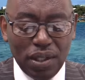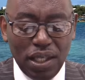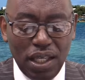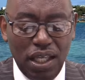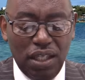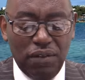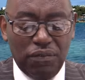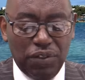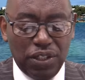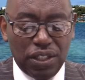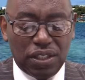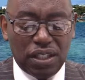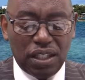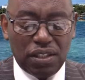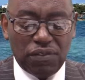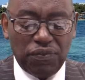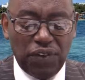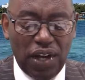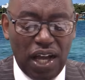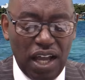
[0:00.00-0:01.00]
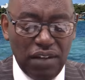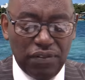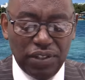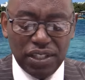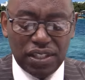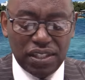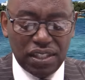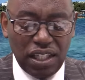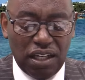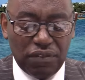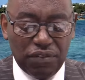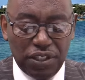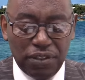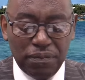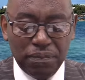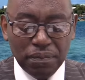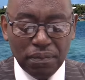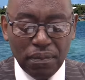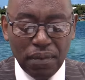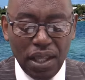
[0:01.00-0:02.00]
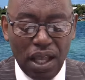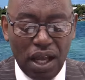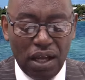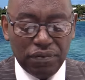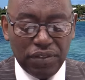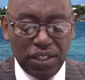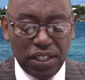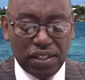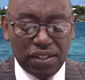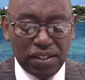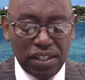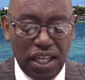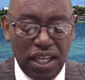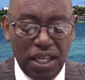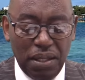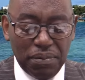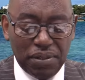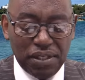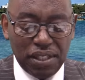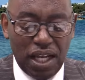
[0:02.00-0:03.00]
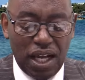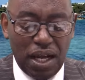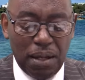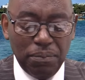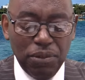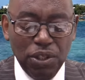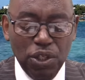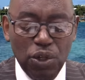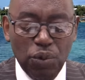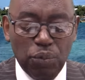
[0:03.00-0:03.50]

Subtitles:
In verses 5 and 7 of this same psalm,